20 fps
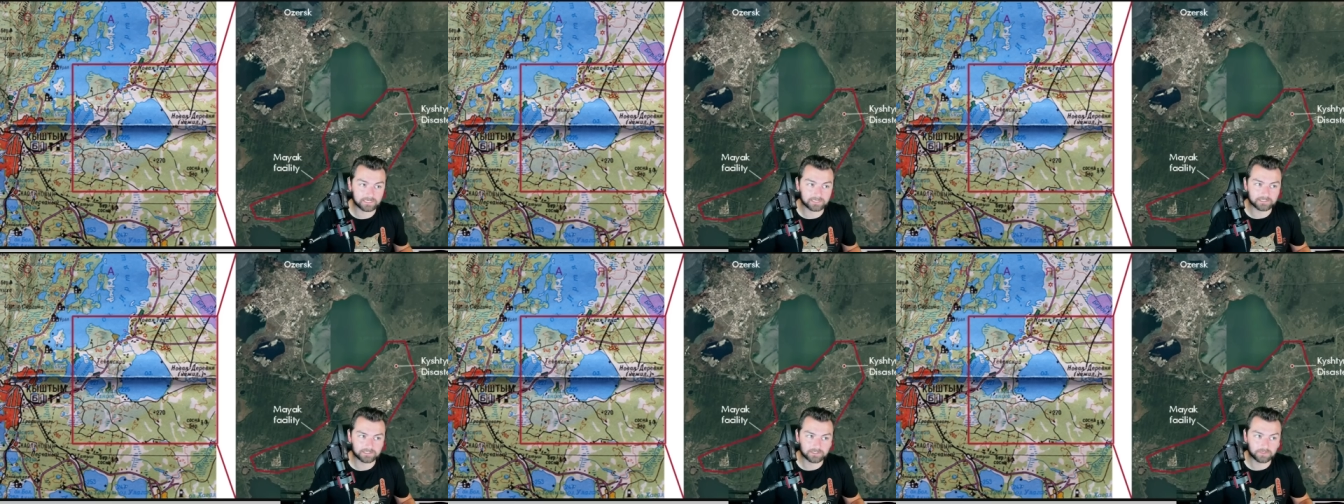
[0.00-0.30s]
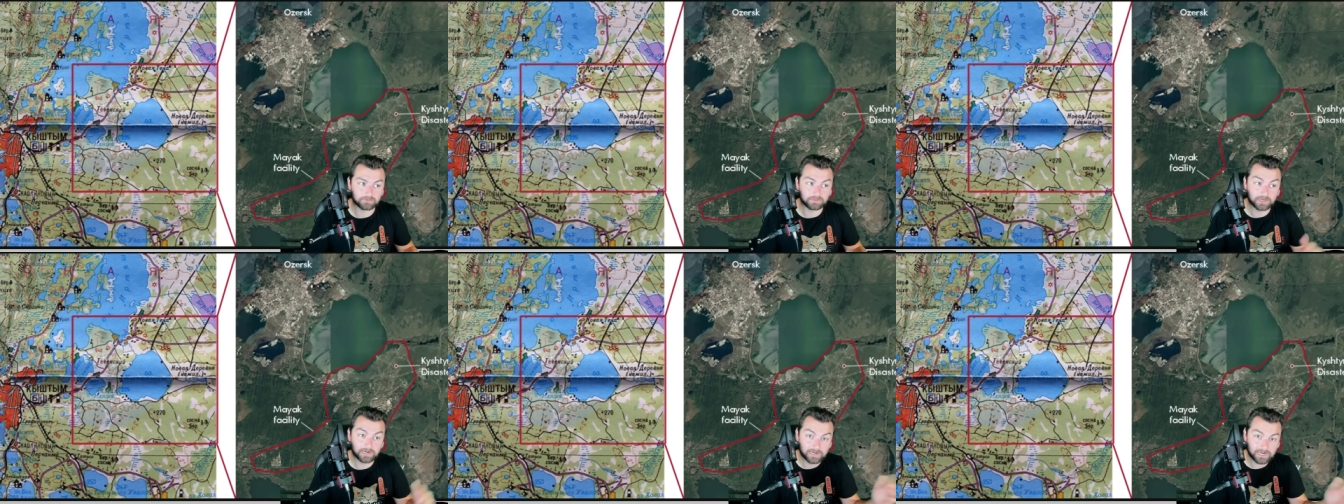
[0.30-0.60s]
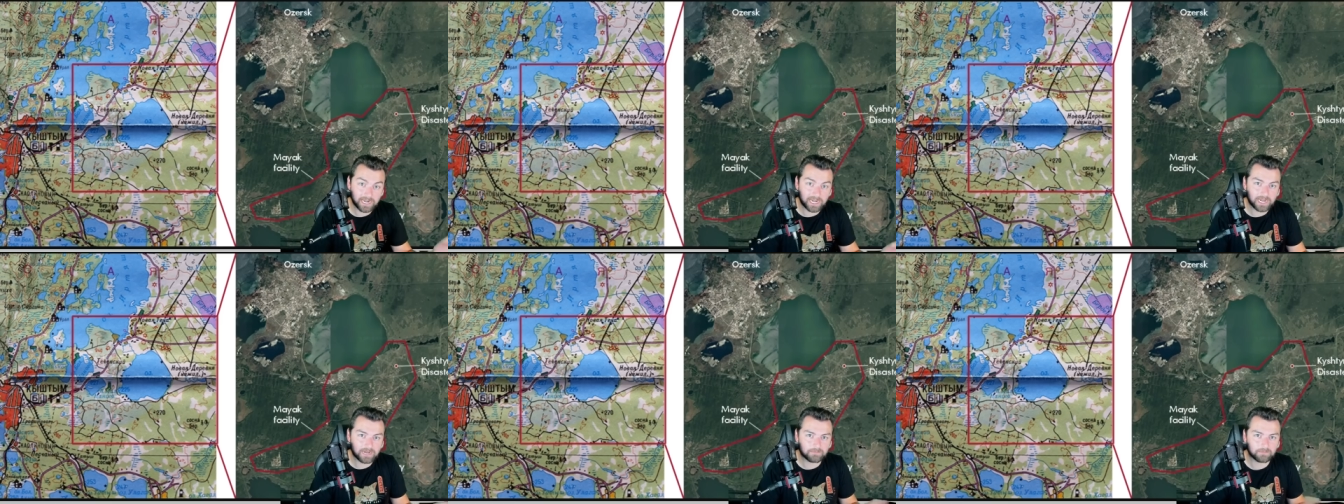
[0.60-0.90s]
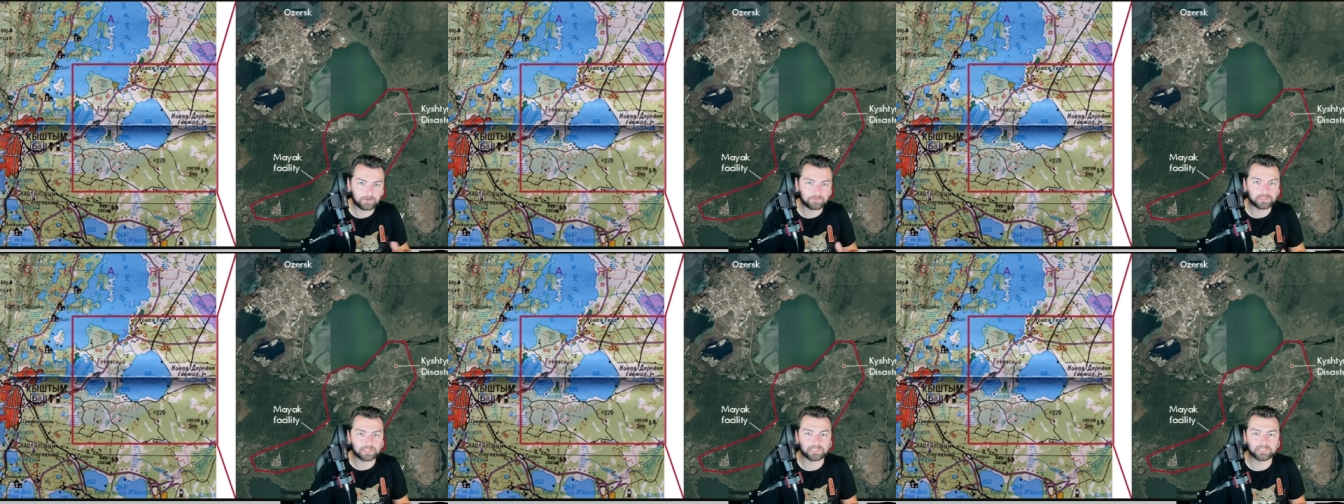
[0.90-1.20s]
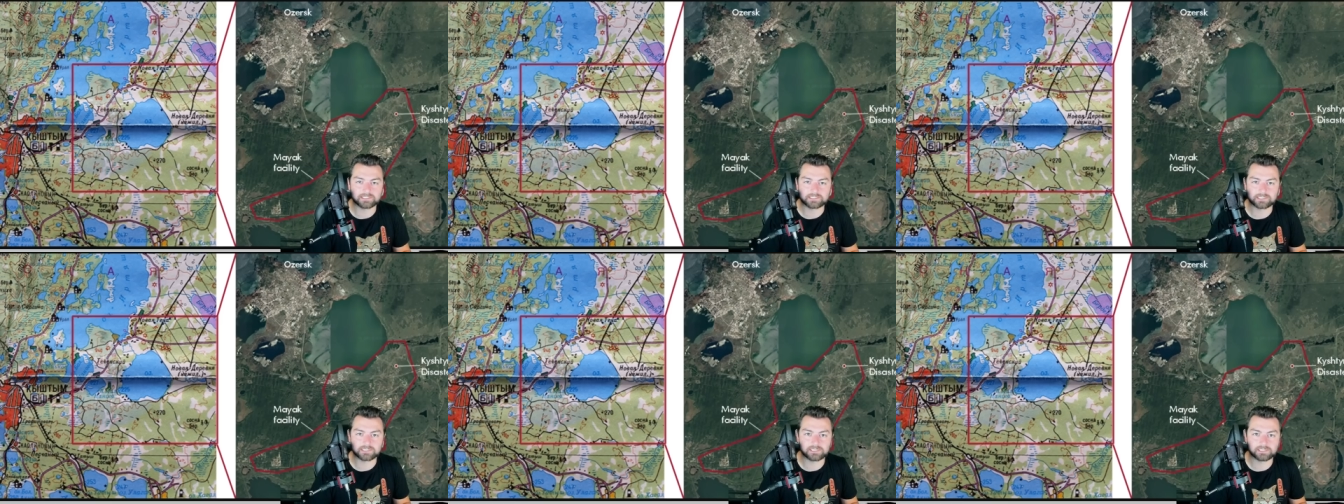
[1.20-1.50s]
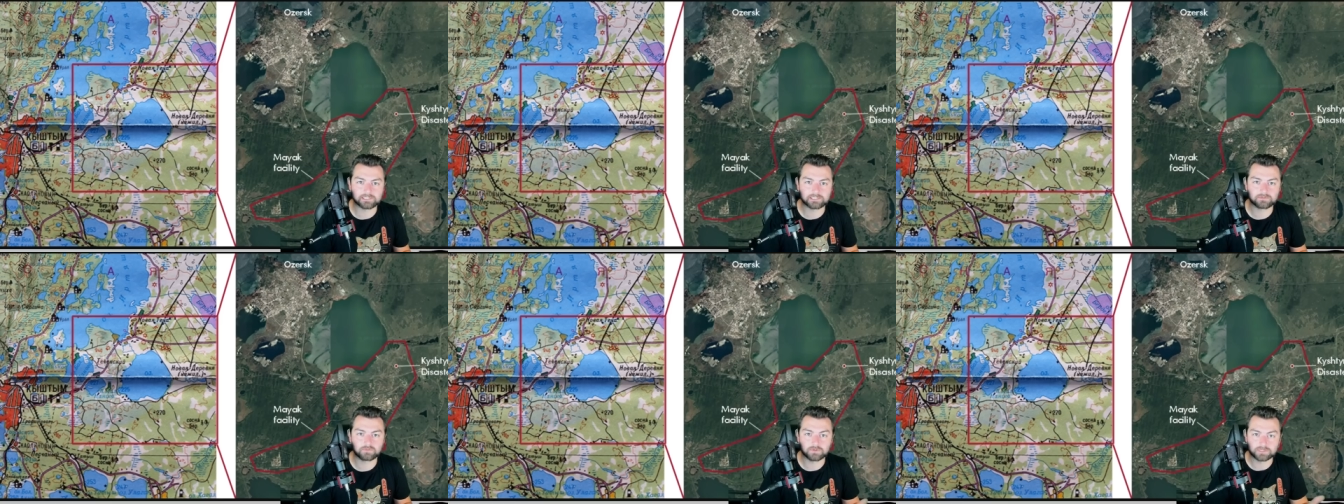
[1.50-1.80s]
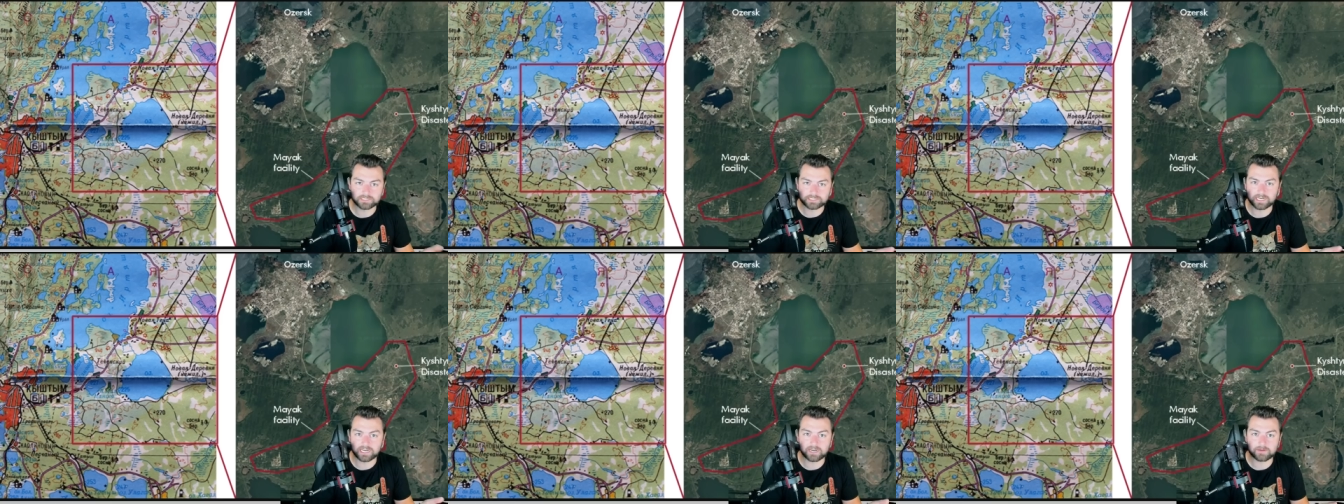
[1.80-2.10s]
and so the name of the incident
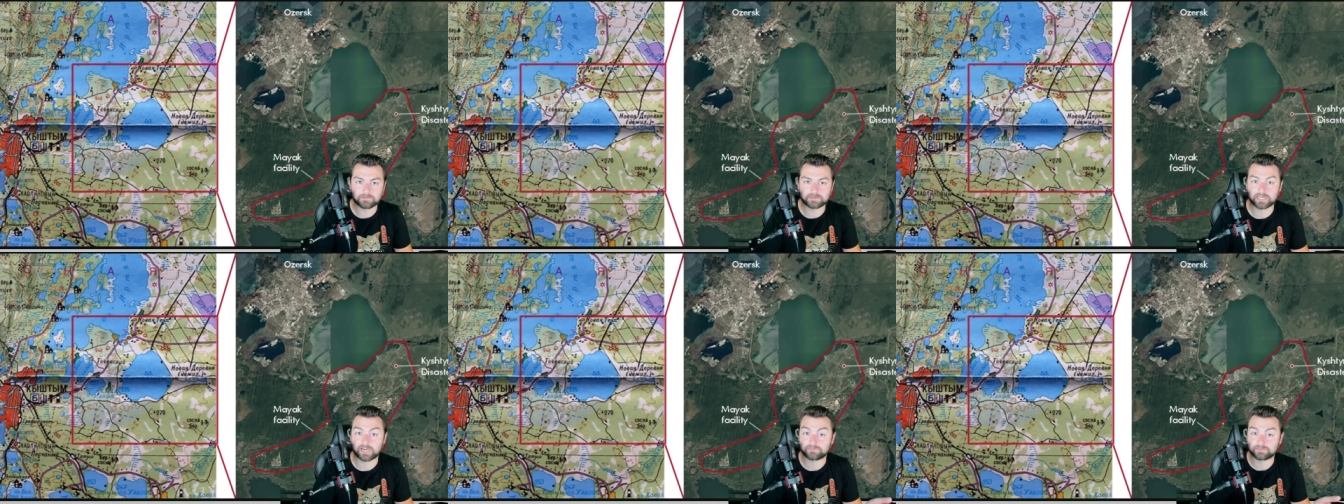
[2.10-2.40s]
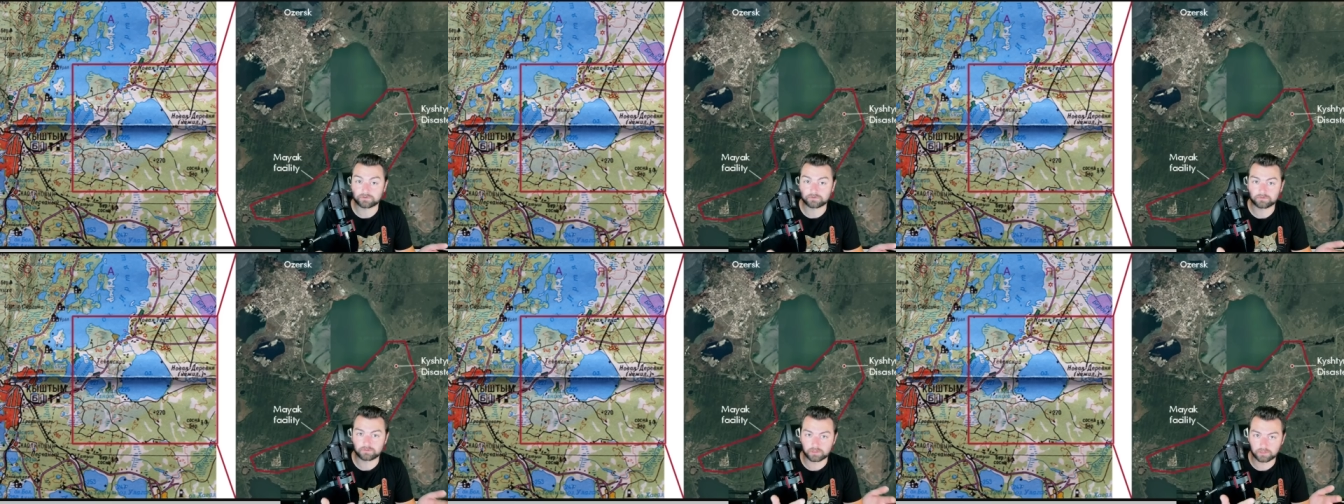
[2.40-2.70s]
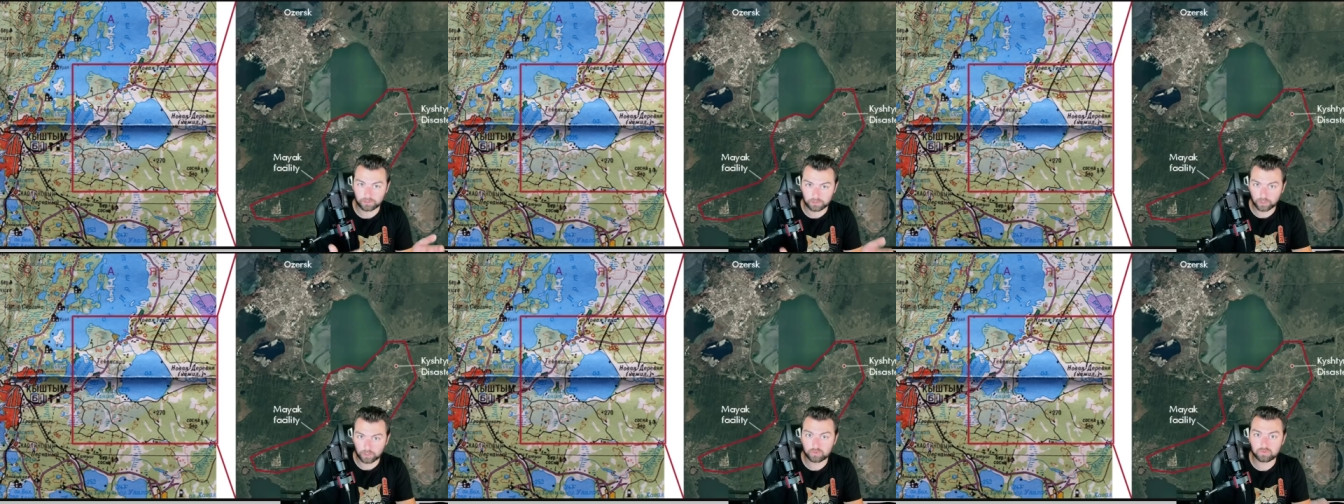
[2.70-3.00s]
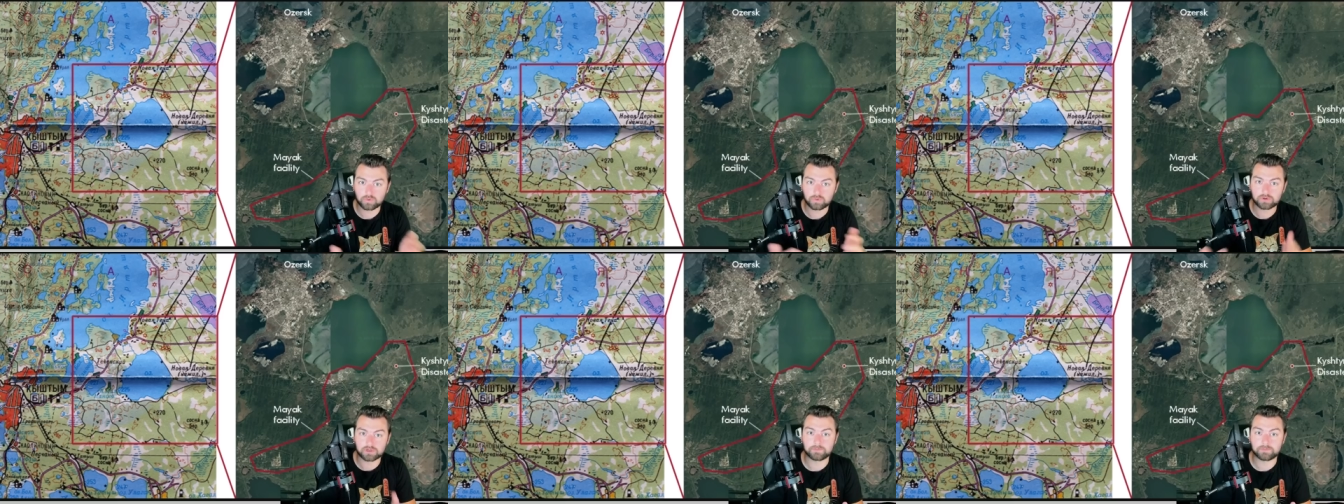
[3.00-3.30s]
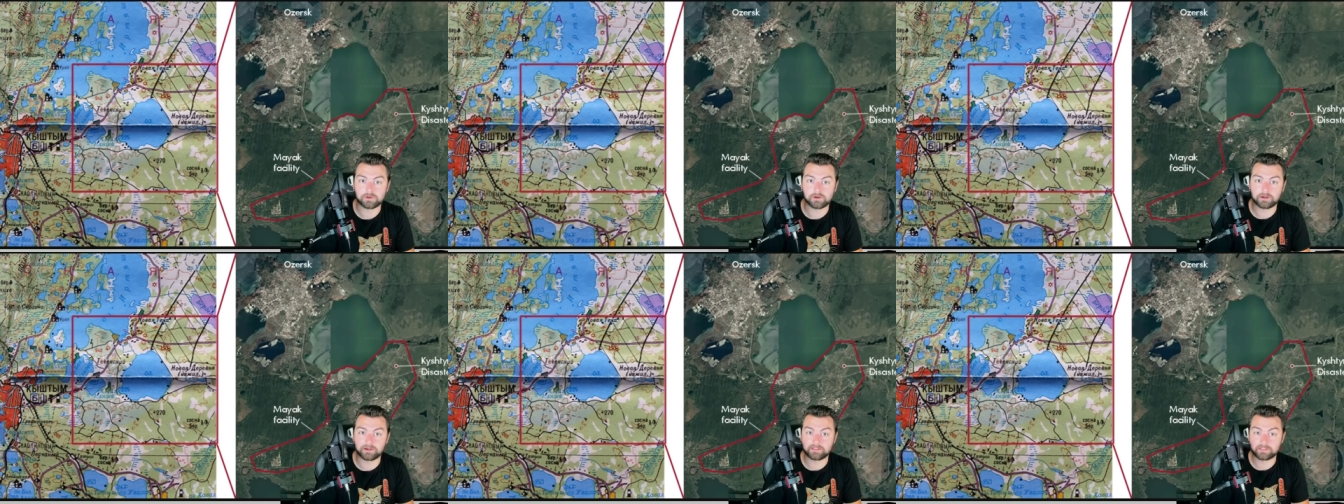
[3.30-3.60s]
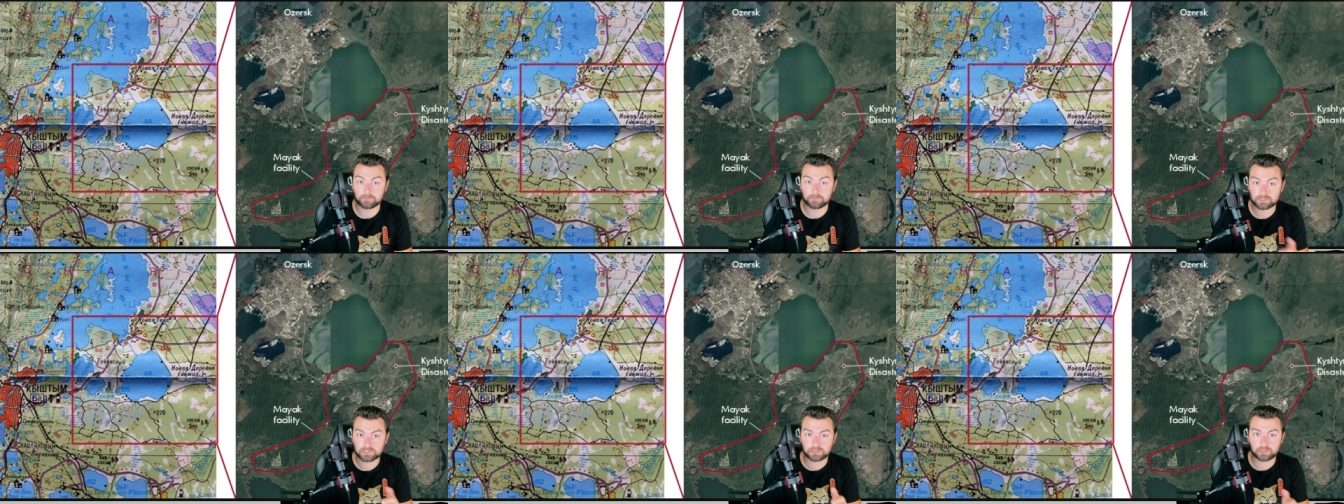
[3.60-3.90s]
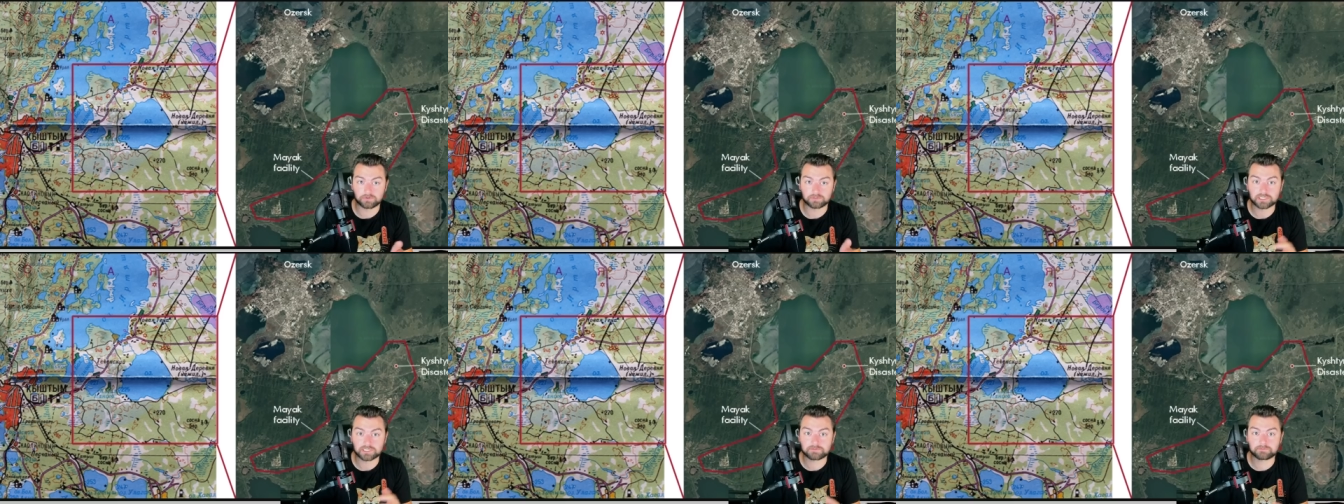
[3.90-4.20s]
was named after the local community that was
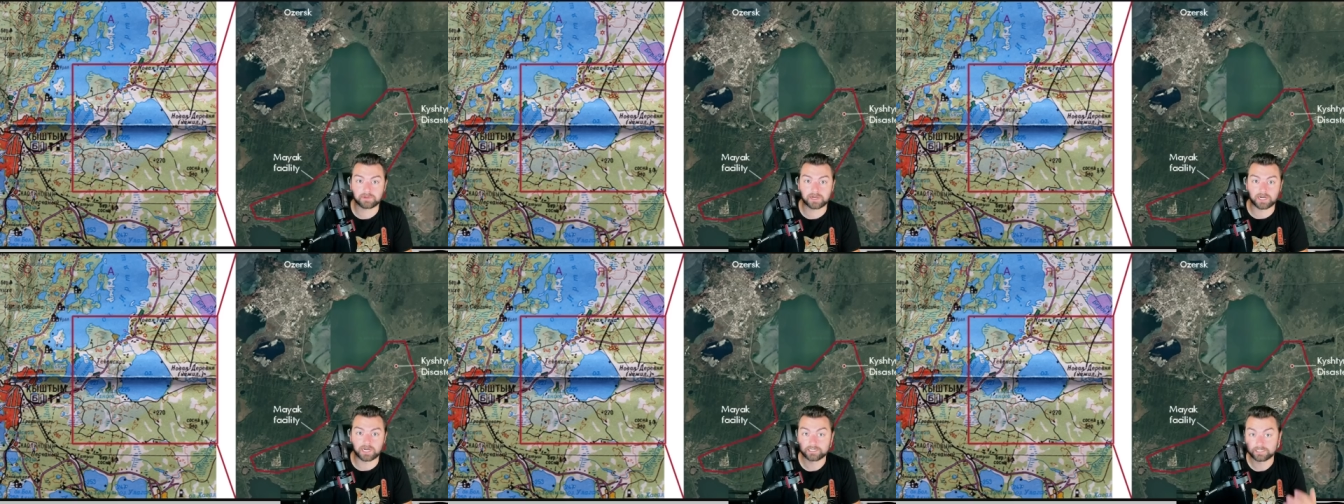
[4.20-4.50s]
closest by,